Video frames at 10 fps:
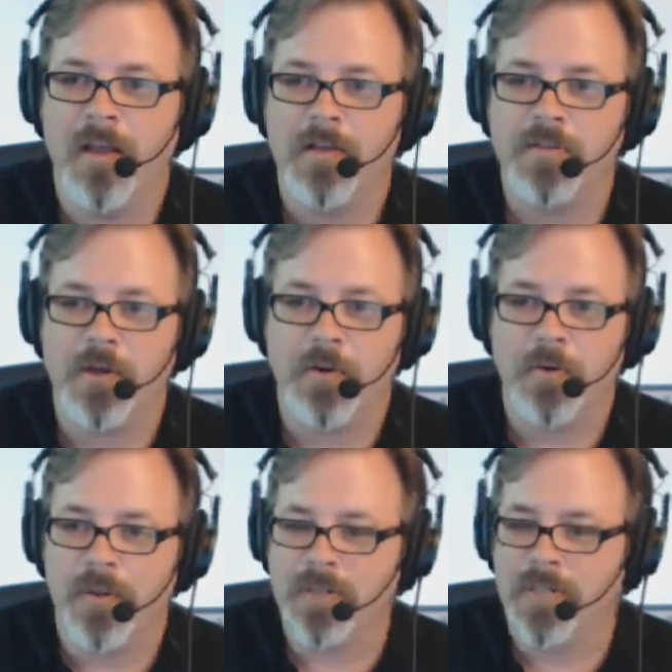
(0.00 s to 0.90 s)

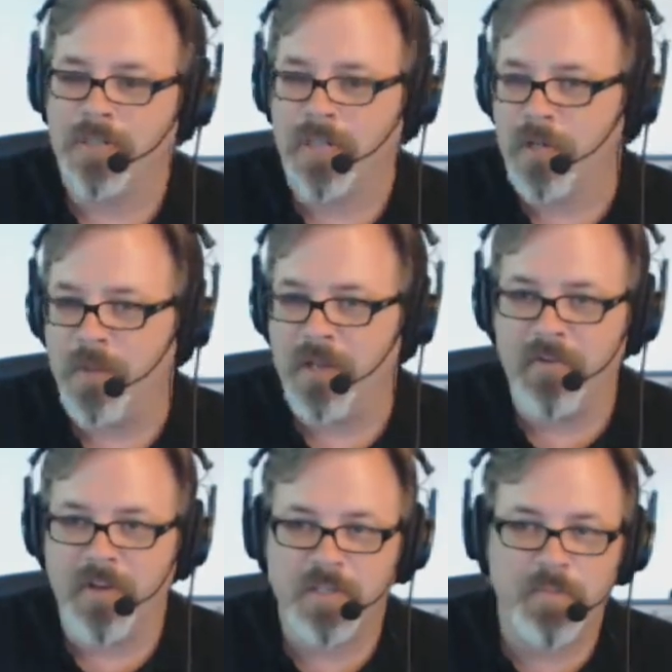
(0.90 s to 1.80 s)
So this is a little bit
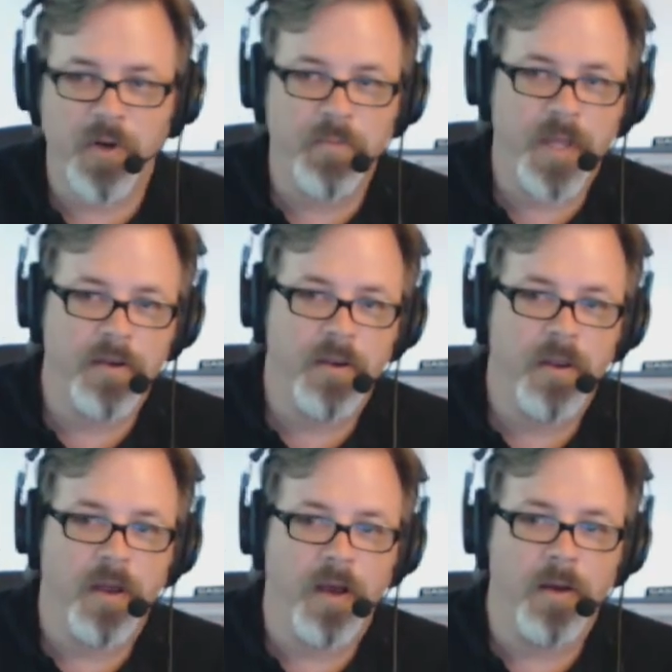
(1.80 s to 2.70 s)
of an experiment.
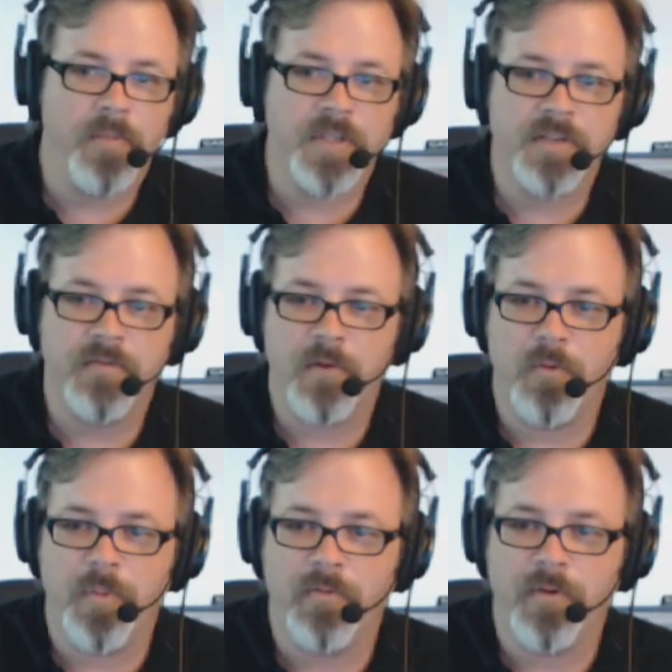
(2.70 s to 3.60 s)
Um, this event
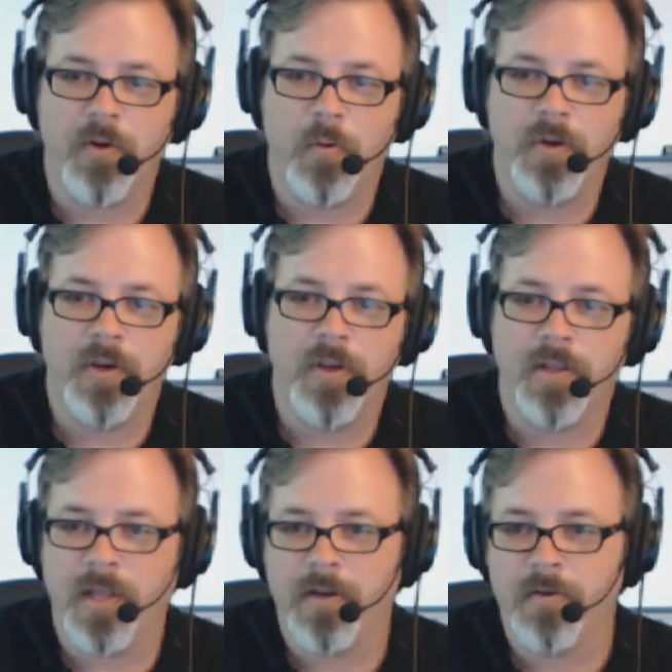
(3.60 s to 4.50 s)
will be recorded
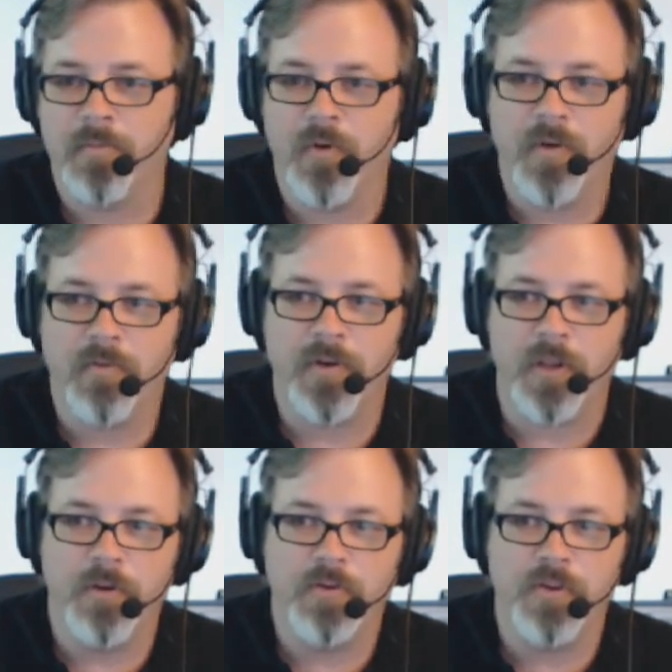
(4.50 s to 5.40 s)
and later moved over to
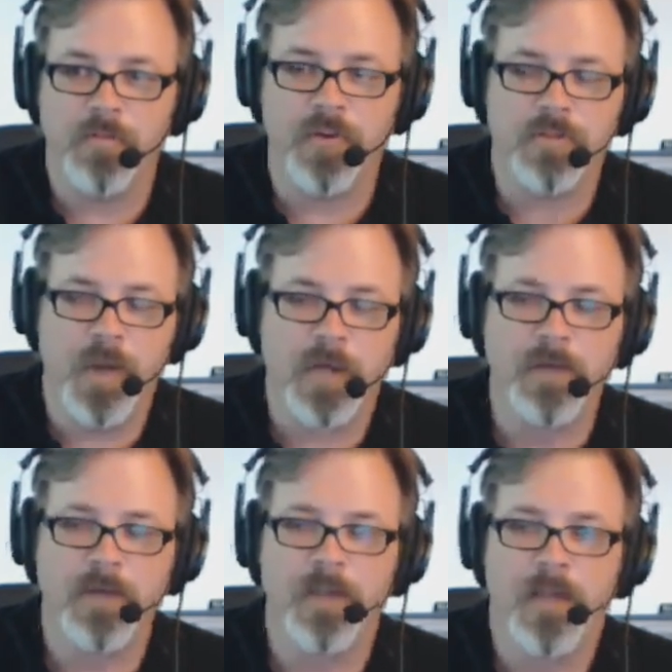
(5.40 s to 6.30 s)
YouTube as well.